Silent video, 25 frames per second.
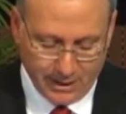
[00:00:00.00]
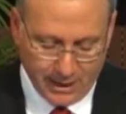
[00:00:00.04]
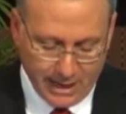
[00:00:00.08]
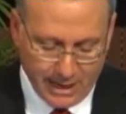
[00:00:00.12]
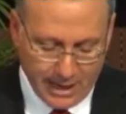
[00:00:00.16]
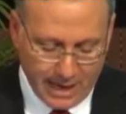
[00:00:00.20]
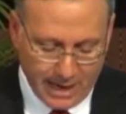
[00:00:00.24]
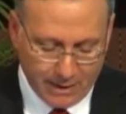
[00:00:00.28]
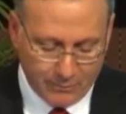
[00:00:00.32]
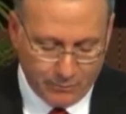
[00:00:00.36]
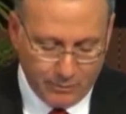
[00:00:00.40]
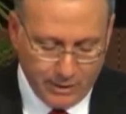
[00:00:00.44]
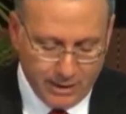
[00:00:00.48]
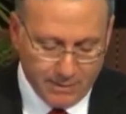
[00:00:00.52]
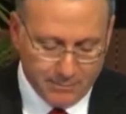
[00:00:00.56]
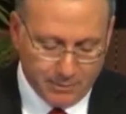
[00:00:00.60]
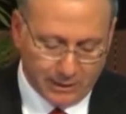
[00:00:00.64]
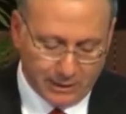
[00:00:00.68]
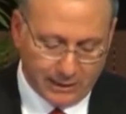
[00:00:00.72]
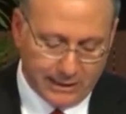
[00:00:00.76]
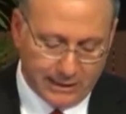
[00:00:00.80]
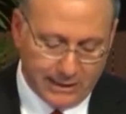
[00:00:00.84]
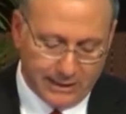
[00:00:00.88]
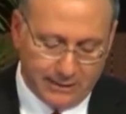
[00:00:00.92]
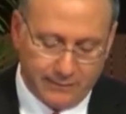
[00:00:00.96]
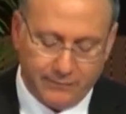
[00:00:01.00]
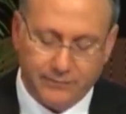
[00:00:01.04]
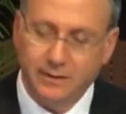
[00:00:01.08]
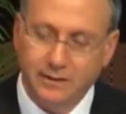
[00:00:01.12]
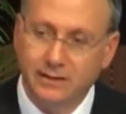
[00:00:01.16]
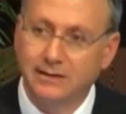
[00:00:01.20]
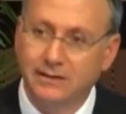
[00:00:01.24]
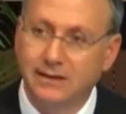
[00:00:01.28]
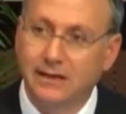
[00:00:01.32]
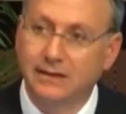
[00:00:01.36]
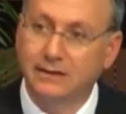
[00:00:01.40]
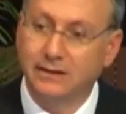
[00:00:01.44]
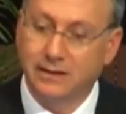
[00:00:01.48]
And we believe
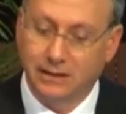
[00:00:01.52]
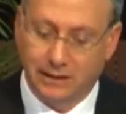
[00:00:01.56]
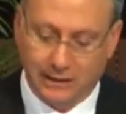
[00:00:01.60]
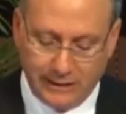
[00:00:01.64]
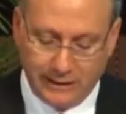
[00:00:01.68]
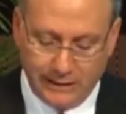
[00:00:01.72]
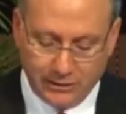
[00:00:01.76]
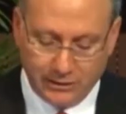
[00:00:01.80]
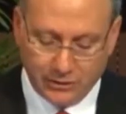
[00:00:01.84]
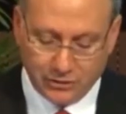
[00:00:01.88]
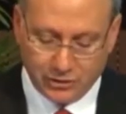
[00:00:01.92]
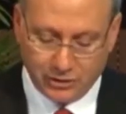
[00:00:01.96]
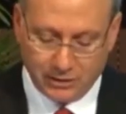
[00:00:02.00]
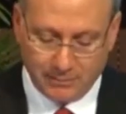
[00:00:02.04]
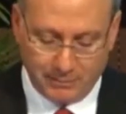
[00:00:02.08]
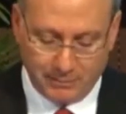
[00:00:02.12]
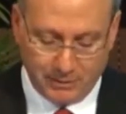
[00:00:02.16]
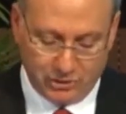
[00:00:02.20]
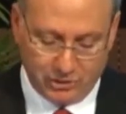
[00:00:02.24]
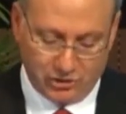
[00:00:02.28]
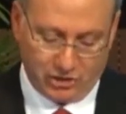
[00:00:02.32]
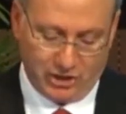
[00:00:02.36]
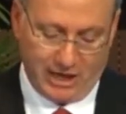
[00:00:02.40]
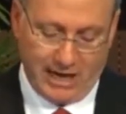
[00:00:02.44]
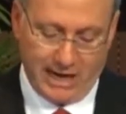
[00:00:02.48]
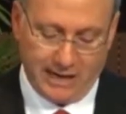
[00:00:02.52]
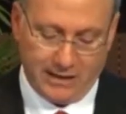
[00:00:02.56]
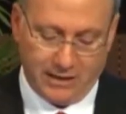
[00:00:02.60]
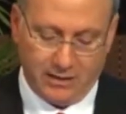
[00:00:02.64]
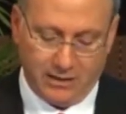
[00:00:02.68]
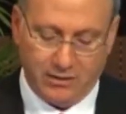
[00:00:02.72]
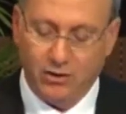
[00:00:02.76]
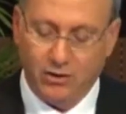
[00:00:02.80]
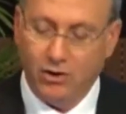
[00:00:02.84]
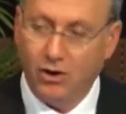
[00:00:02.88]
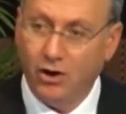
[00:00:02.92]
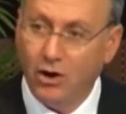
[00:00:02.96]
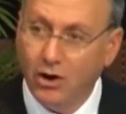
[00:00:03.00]
that the leadership in
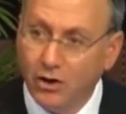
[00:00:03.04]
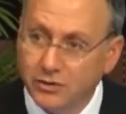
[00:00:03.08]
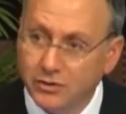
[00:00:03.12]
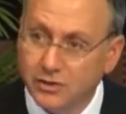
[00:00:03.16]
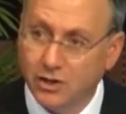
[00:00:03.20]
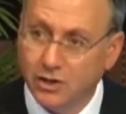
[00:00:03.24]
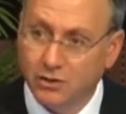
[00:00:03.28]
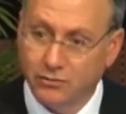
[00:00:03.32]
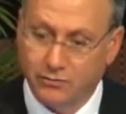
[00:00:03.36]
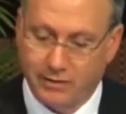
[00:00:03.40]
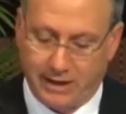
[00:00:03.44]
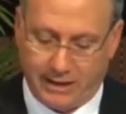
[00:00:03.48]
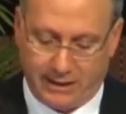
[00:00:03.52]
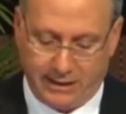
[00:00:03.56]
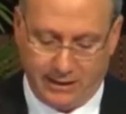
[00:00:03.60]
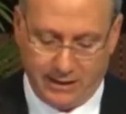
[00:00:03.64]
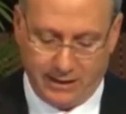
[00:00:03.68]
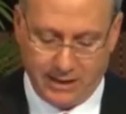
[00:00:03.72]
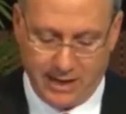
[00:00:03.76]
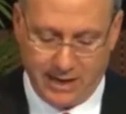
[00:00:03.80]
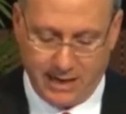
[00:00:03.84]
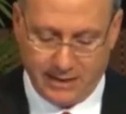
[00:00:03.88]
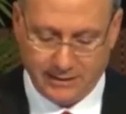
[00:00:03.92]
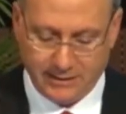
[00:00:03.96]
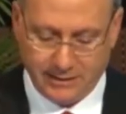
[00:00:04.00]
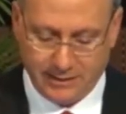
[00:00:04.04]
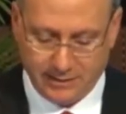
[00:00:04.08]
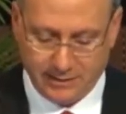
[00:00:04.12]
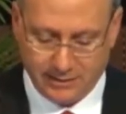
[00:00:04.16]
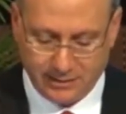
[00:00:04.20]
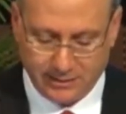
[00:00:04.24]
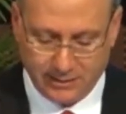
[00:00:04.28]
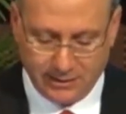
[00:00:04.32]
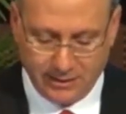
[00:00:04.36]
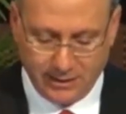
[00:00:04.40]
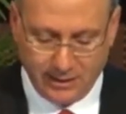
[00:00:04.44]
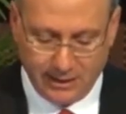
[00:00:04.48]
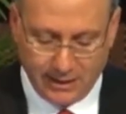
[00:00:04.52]
China also
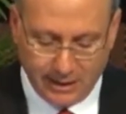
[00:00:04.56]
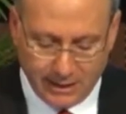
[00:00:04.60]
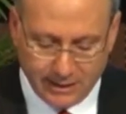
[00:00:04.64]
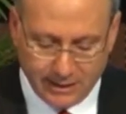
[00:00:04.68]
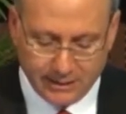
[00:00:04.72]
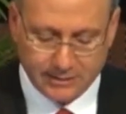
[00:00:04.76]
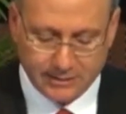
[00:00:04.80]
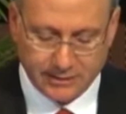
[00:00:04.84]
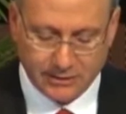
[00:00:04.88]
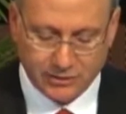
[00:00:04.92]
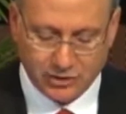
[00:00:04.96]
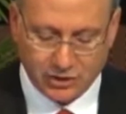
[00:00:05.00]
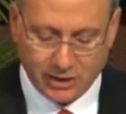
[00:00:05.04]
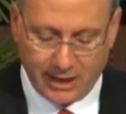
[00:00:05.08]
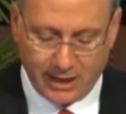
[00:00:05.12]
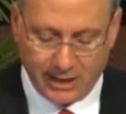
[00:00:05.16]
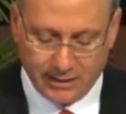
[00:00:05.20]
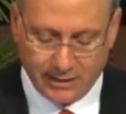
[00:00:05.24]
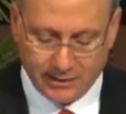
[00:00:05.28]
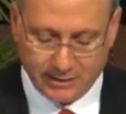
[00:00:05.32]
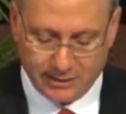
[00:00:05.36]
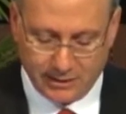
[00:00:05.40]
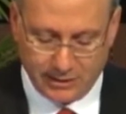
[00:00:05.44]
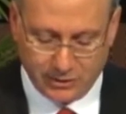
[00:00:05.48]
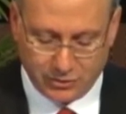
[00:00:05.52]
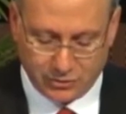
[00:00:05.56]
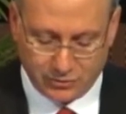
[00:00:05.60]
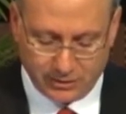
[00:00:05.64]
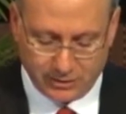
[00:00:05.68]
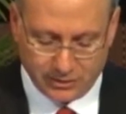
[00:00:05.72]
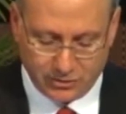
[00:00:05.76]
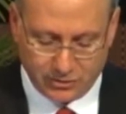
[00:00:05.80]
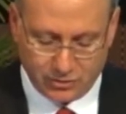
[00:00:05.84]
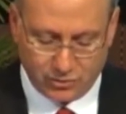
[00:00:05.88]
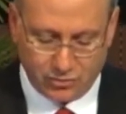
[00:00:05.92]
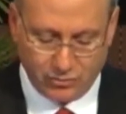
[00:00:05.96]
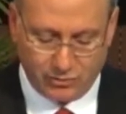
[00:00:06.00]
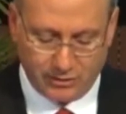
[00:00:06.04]
recognizes it is in China's
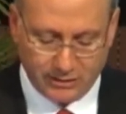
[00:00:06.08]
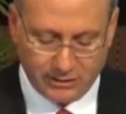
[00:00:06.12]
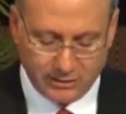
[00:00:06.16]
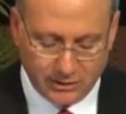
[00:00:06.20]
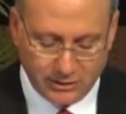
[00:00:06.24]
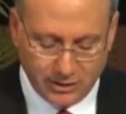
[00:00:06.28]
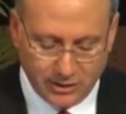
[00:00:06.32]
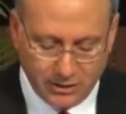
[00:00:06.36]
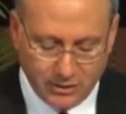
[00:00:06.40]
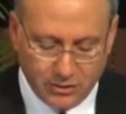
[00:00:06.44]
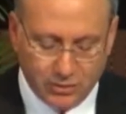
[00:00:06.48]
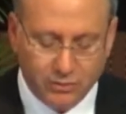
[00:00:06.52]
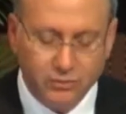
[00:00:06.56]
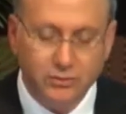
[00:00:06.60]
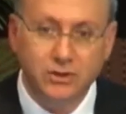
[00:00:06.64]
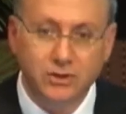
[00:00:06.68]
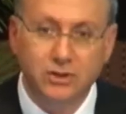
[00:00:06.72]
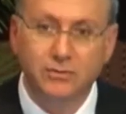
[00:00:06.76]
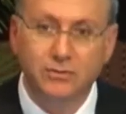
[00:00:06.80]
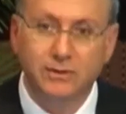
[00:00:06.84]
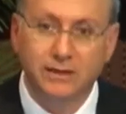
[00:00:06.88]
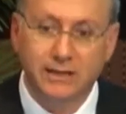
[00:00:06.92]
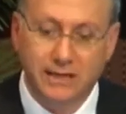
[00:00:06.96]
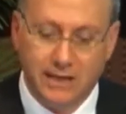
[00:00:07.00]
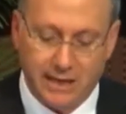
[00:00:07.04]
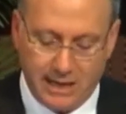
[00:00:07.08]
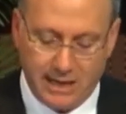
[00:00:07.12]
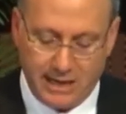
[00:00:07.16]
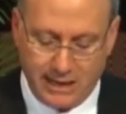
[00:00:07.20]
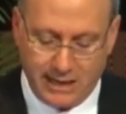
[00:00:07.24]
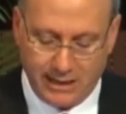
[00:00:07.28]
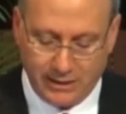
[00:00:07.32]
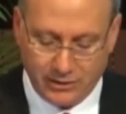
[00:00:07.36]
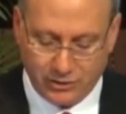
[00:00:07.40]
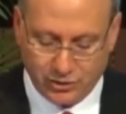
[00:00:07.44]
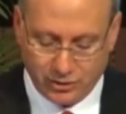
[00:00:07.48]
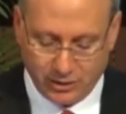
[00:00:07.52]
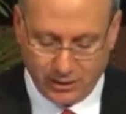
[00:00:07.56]
interest to continue to
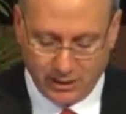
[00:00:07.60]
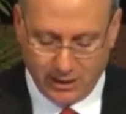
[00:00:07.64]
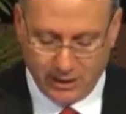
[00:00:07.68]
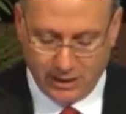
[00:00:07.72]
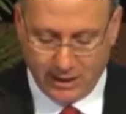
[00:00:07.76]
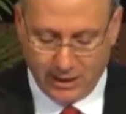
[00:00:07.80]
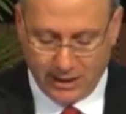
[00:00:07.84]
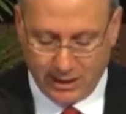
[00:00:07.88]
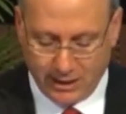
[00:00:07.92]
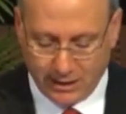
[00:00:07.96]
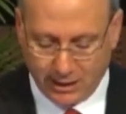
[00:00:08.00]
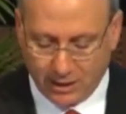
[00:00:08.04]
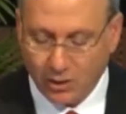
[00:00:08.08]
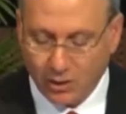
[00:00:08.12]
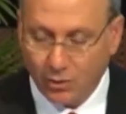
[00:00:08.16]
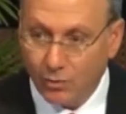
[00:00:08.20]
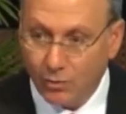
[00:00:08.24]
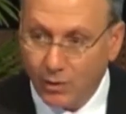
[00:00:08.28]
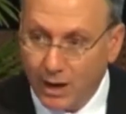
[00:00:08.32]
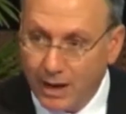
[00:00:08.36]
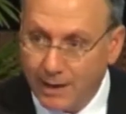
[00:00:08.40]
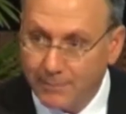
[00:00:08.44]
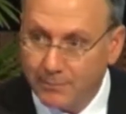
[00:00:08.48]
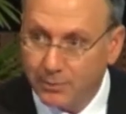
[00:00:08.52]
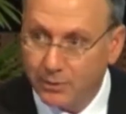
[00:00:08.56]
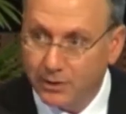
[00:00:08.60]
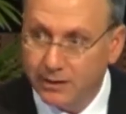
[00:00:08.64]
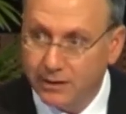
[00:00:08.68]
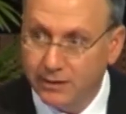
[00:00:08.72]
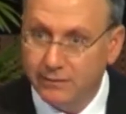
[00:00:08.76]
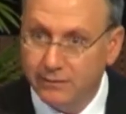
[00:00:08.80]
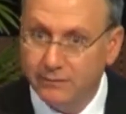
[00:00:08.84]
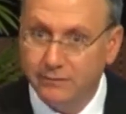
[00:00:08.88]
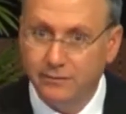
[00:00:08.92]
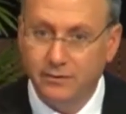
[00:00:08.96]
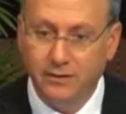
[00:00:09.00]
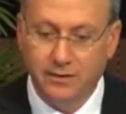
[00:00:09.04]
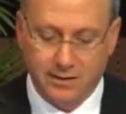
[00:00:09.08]
engage in a
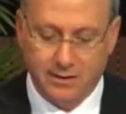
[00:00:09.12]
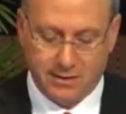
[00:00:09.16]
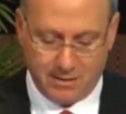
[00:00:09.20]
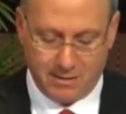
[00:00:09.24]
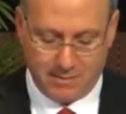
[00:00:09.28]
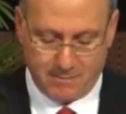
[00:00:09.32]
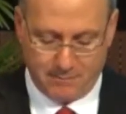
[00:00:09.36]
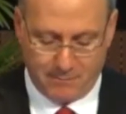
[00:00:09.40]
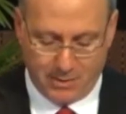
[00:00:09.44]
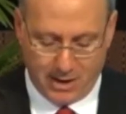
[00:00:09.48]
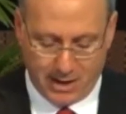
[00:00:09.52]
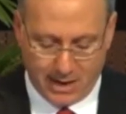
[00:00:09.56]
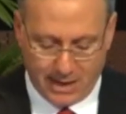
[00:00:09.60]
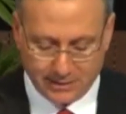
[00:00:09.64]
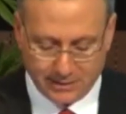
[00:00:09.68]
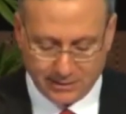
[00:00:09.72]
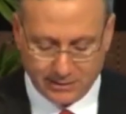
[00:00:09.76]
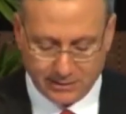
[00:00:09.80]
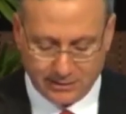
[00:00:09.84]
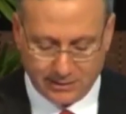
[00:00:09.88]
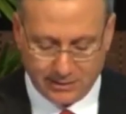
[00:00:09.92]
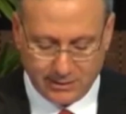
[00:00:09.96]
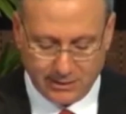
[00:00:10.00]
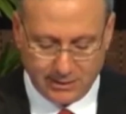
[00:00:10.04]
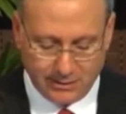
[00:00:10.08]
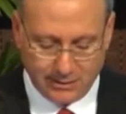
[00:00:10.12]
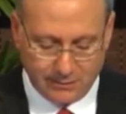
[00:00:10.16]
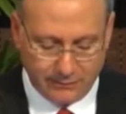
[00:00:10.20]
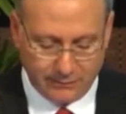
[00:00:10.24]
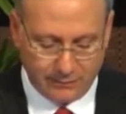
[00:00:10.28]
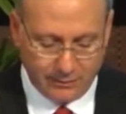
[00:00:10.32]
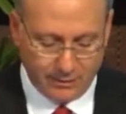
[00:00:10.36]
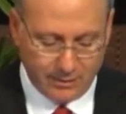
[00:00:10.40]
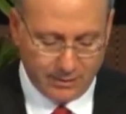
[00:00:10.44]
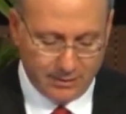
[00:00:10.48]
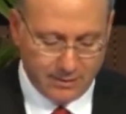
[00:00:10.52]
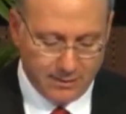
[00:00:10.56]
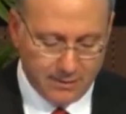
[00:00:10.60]
cooperative, positive,
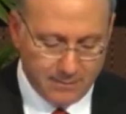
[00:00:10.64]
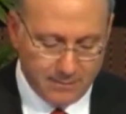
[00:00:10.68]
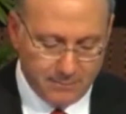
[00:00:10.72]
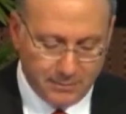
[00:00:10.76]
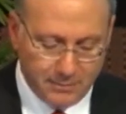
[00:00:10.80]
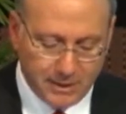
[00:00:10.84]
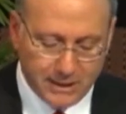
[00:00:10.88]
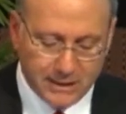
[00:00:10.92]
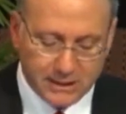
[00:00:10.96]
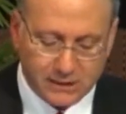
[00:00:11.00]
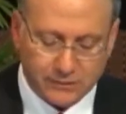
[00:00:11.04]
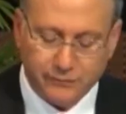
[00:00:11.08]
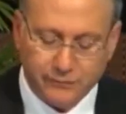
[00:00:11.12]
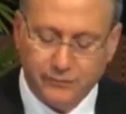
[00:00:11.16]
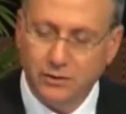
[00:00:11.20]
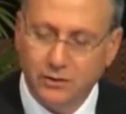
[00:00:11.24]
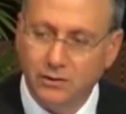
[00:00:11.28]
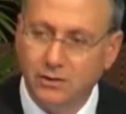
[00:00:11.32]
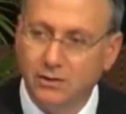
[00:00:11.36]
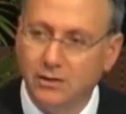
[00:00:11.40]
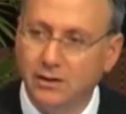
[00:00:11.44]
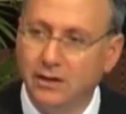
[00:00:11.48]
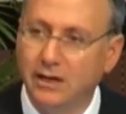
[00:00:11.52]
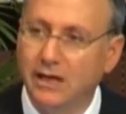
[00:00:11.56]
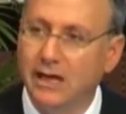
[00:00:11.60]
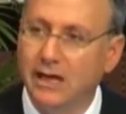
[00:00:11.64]
peaceful,